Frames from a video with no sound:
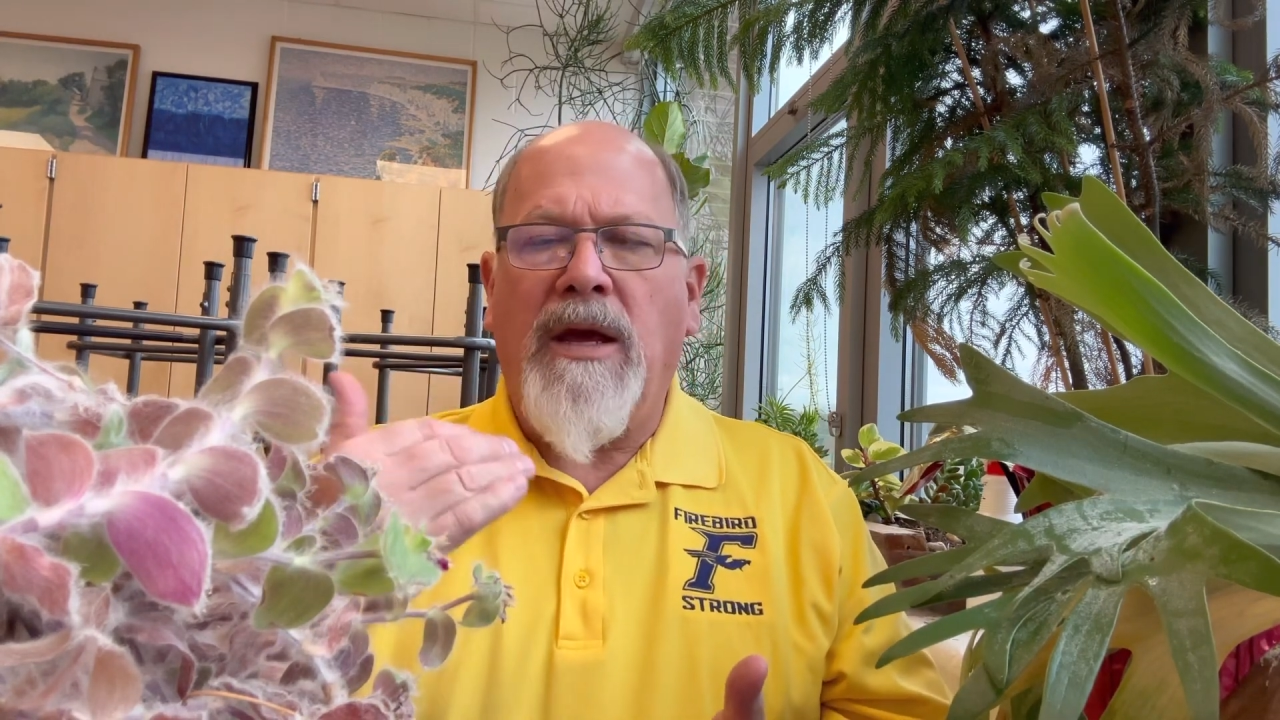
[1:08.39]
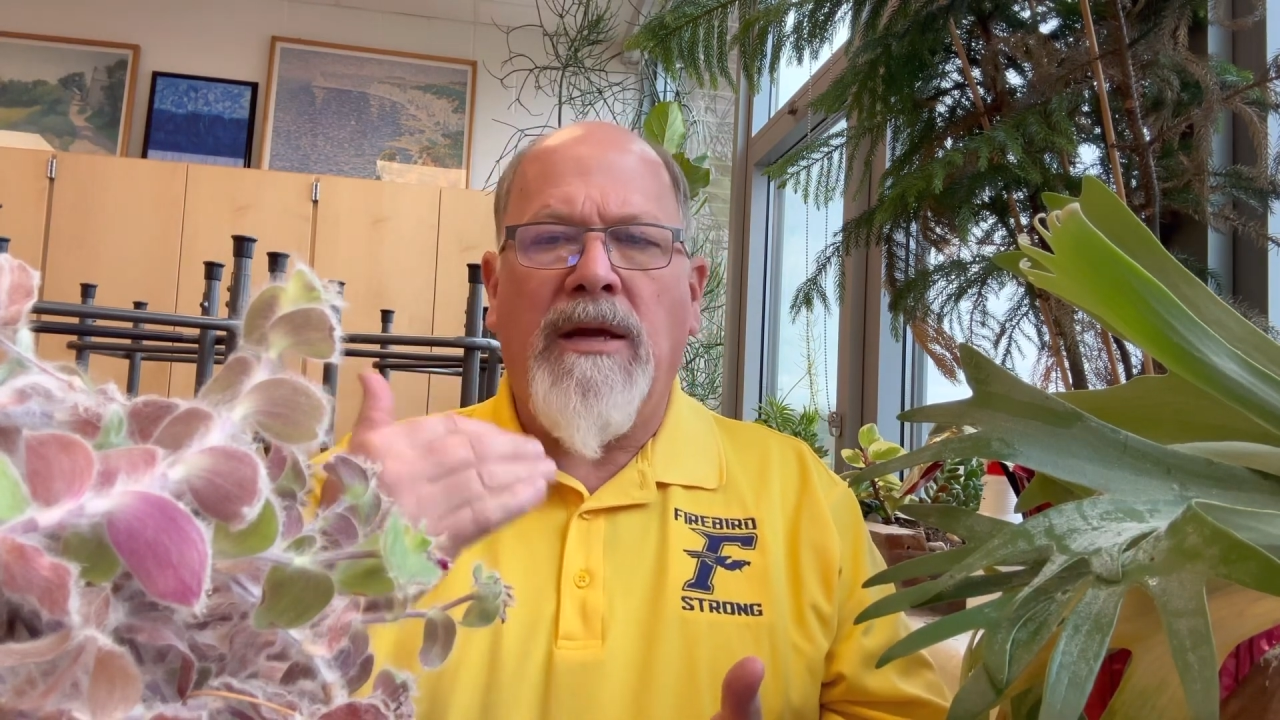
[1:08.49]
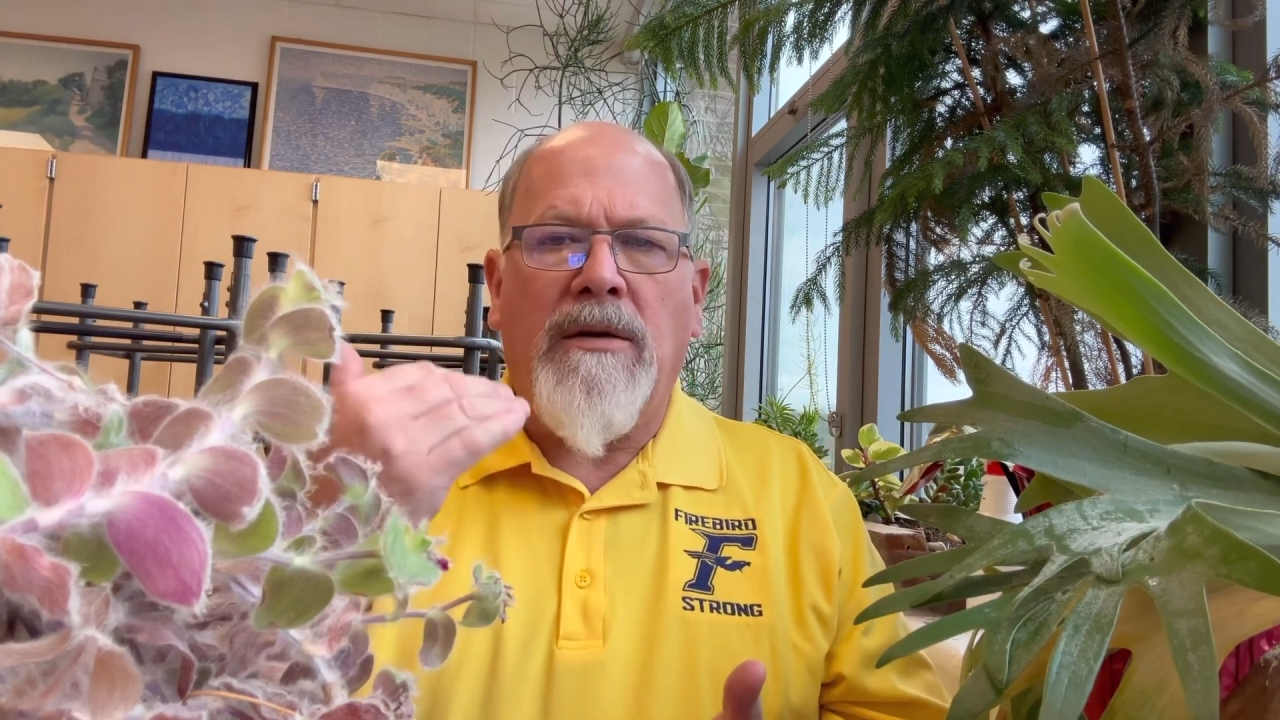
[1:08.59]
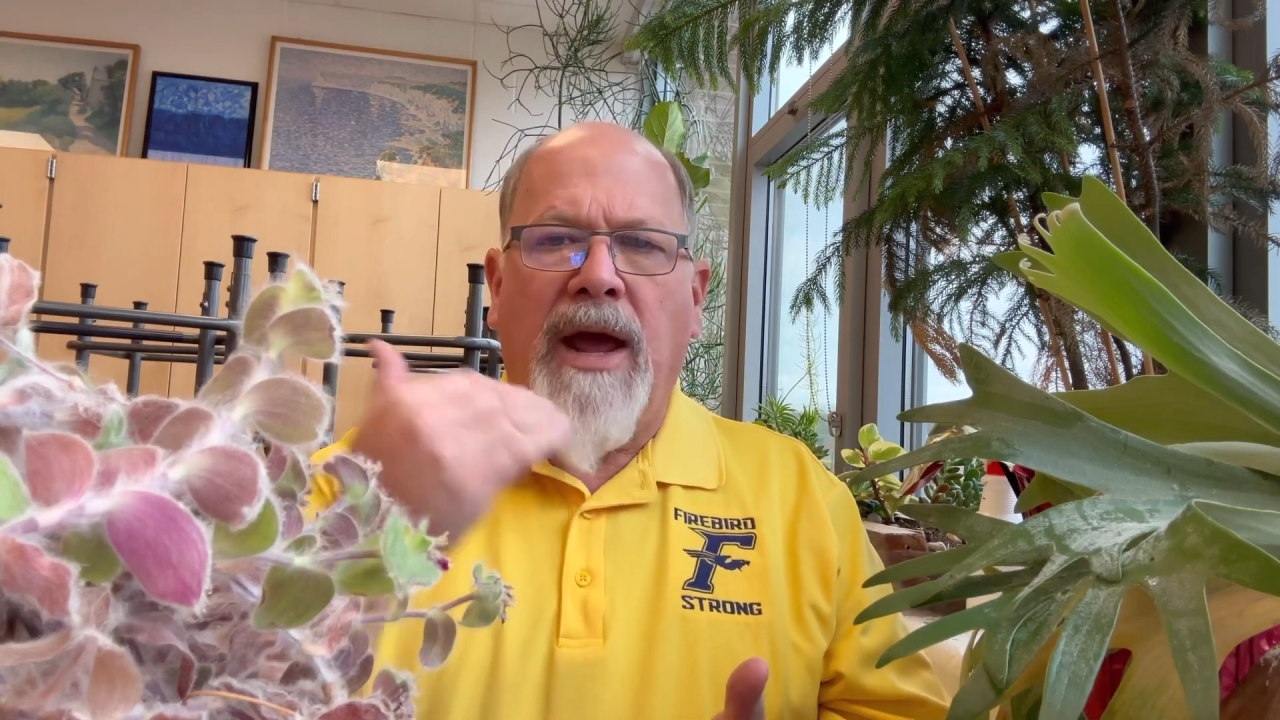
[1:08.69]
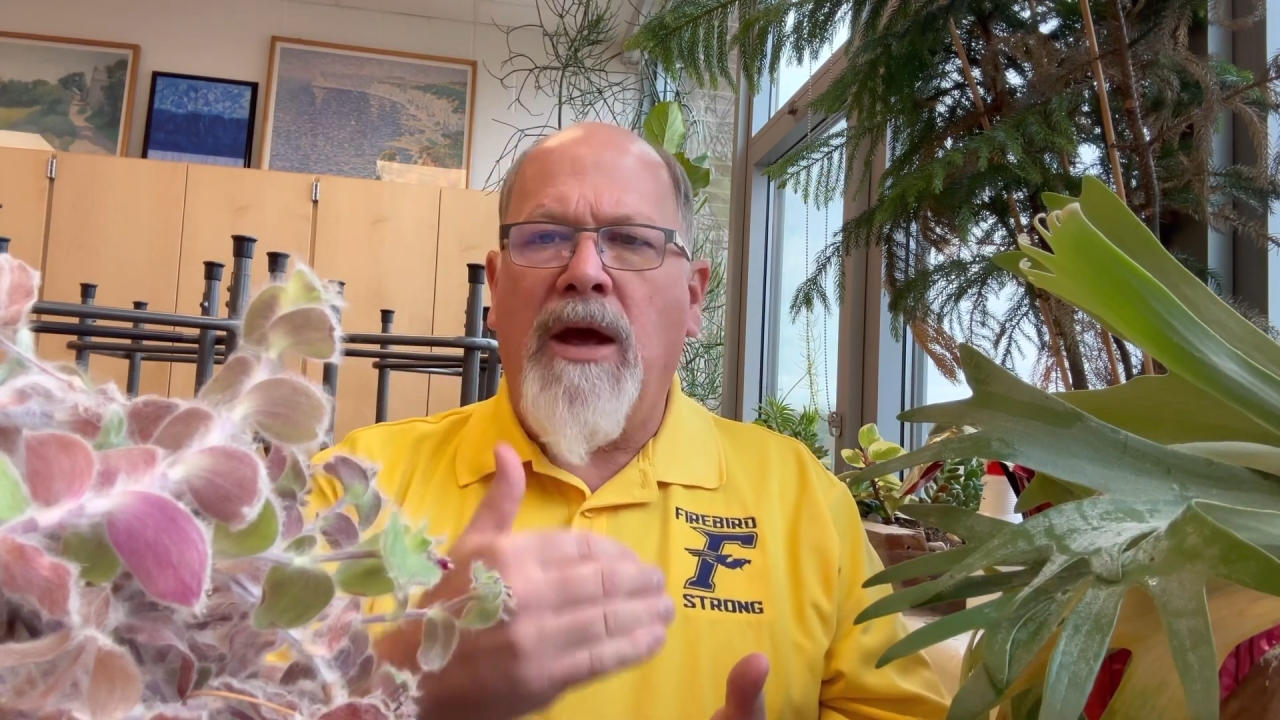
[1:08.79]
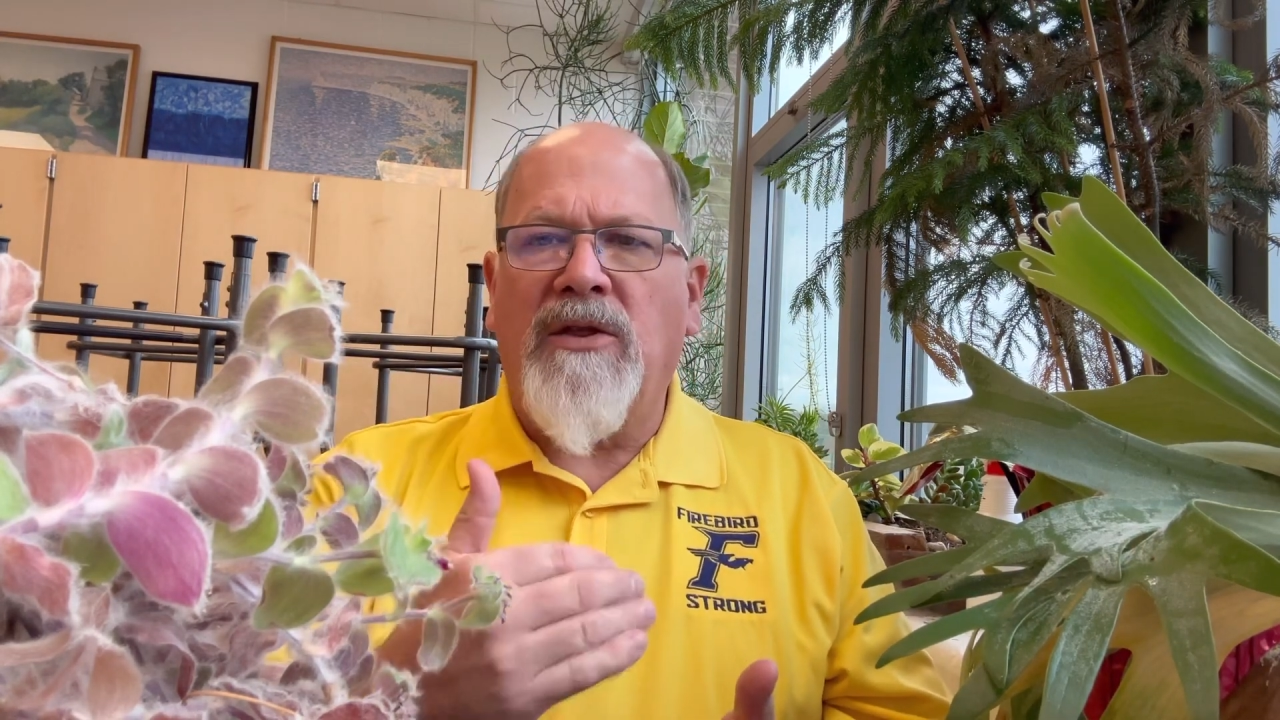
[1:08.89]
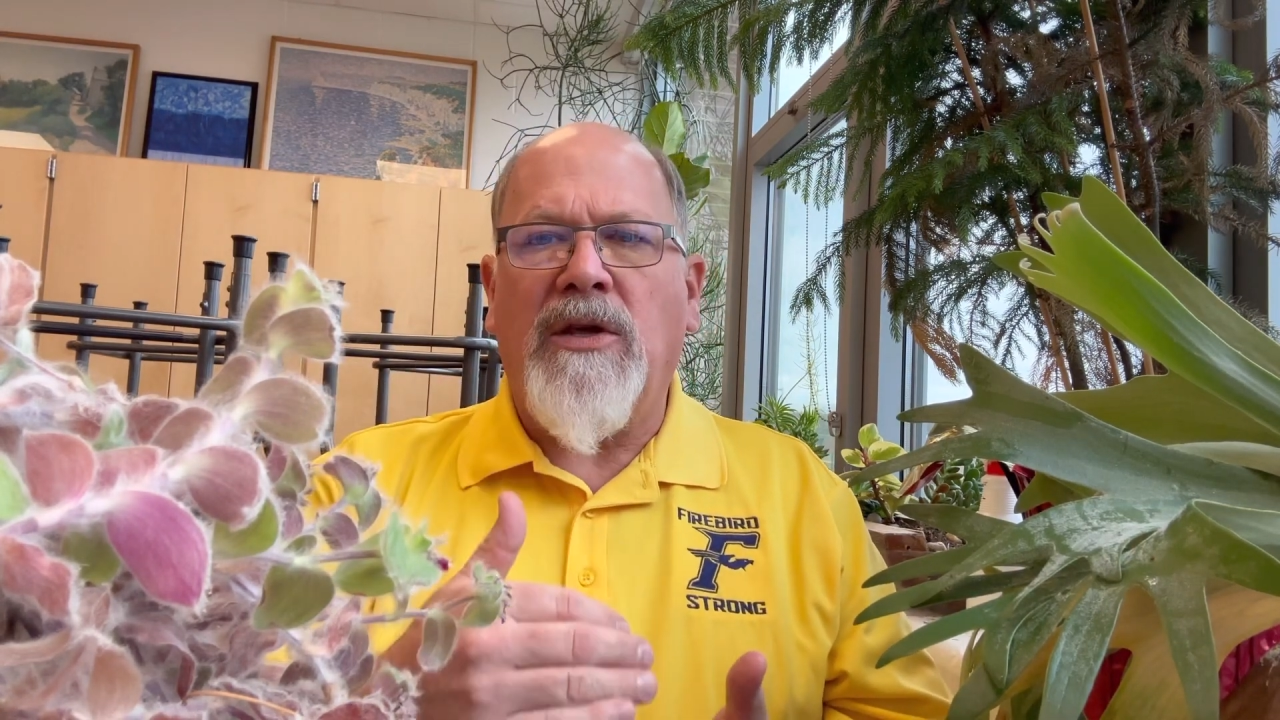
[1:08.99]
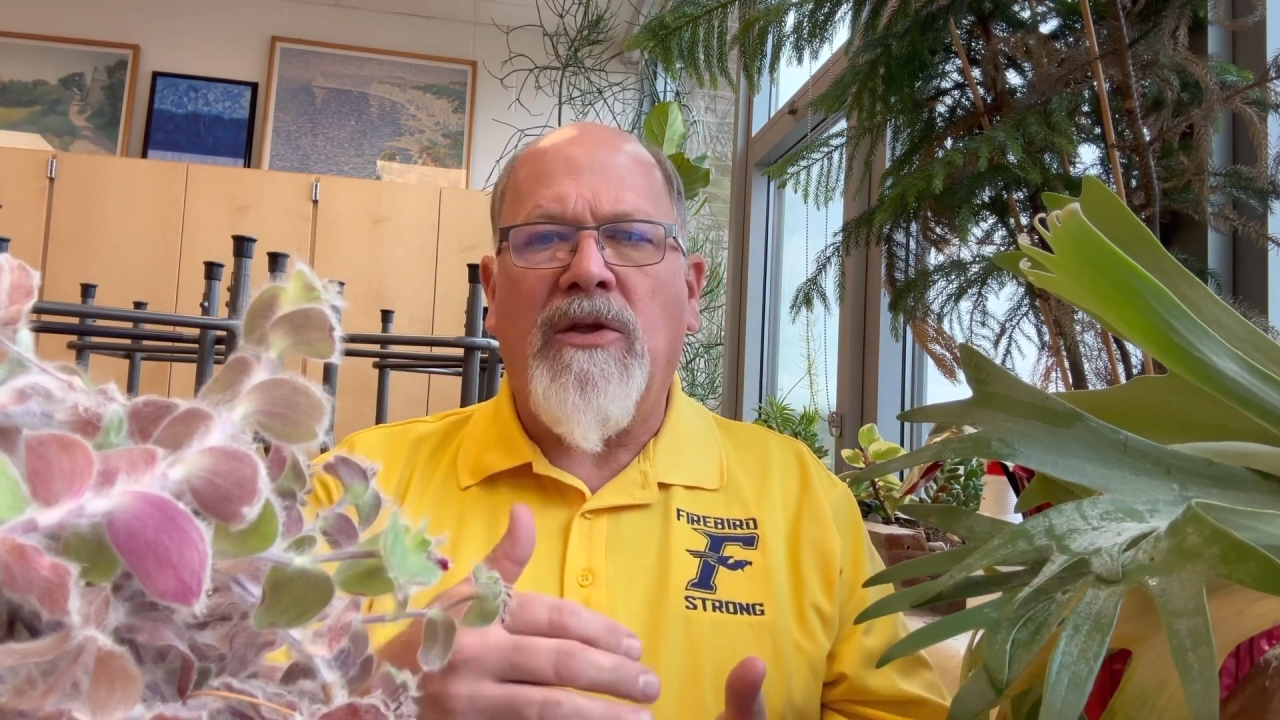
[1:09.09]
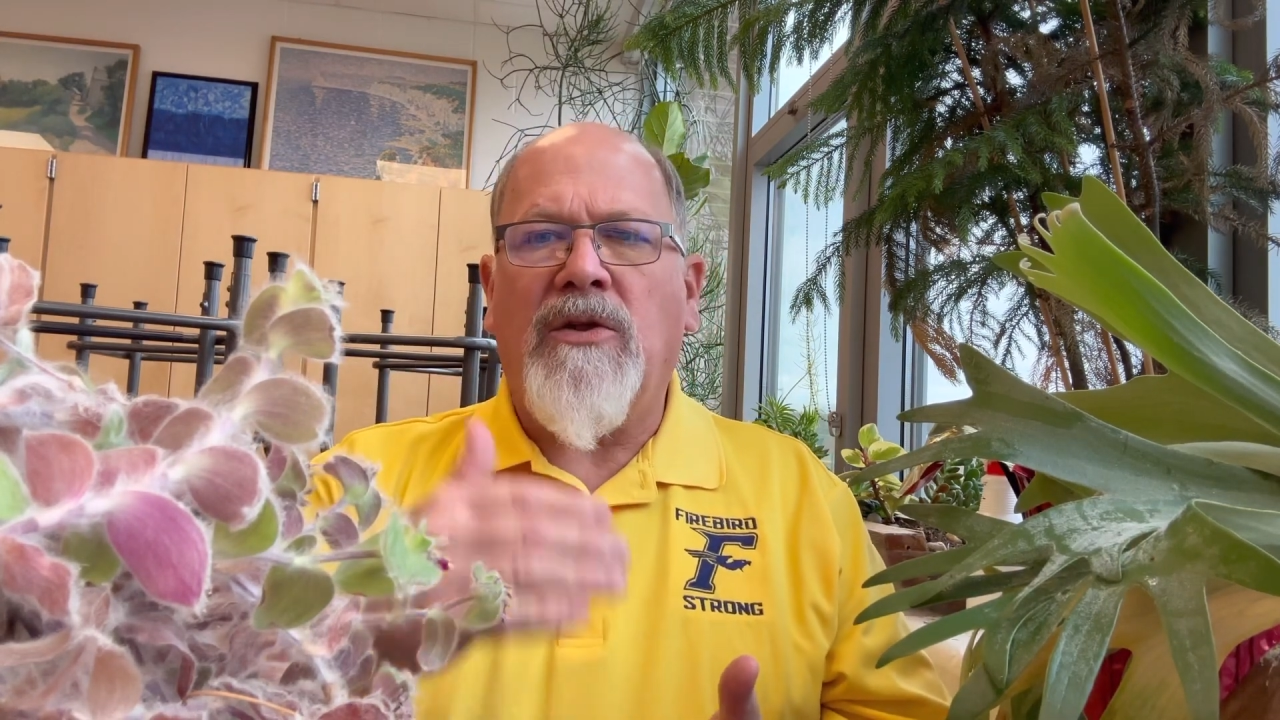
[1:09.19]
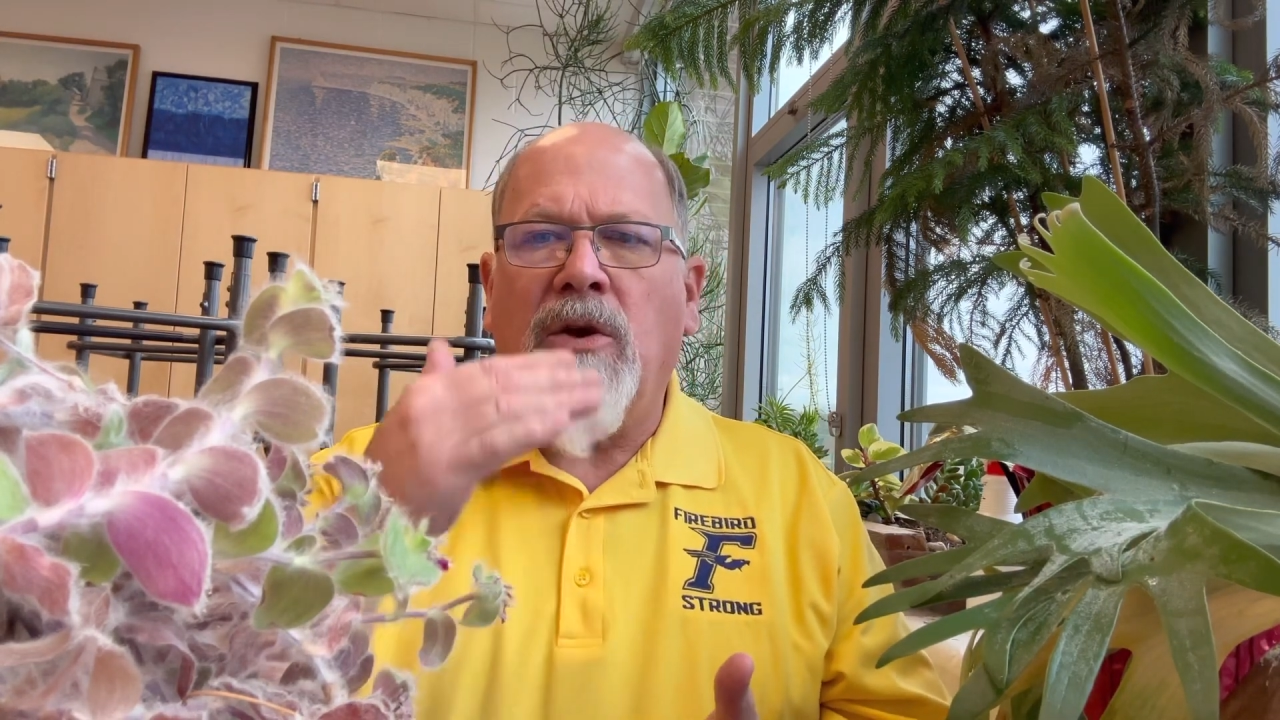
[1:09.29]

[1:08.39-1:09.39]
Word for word: in ounces is